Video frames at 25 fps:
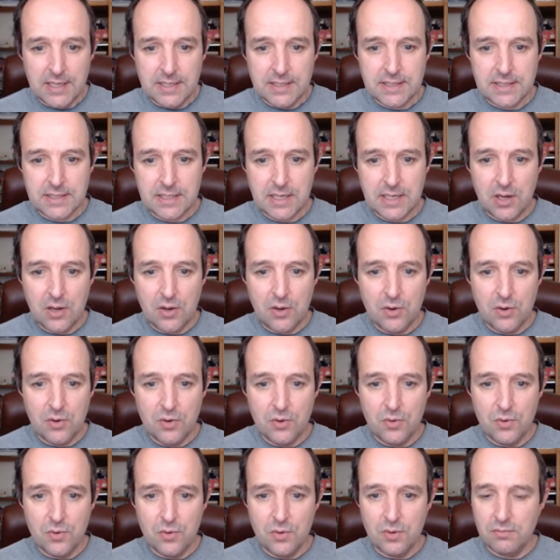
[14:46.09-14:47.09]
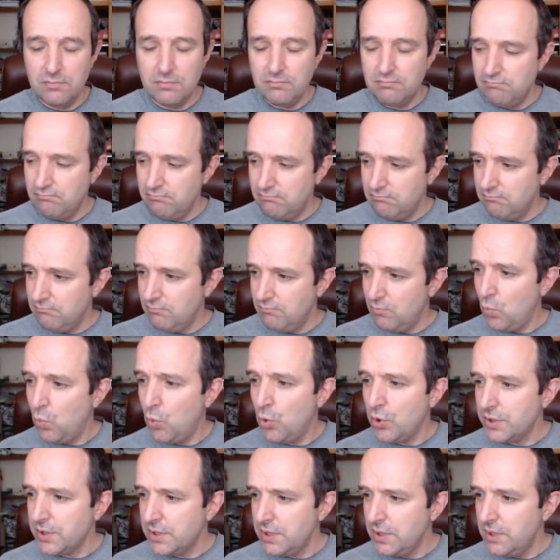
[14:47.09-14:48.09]
So
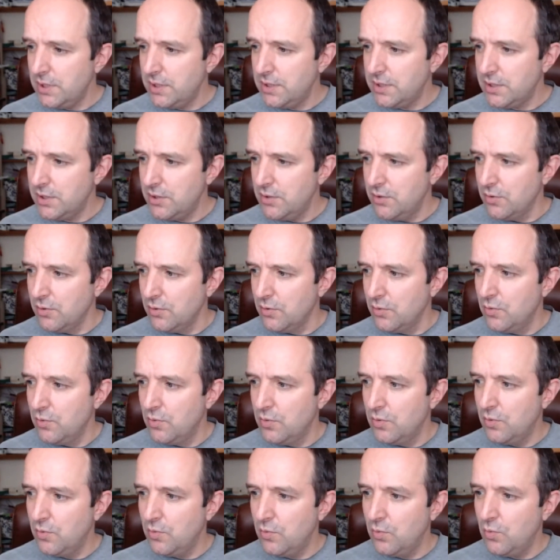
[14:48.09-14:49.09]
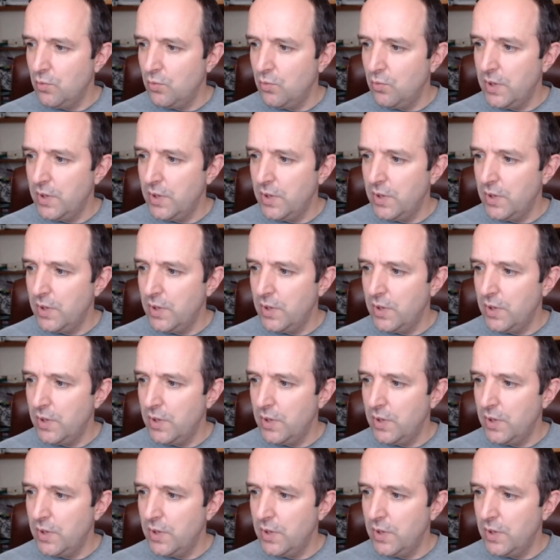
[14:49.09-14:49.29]
what do you do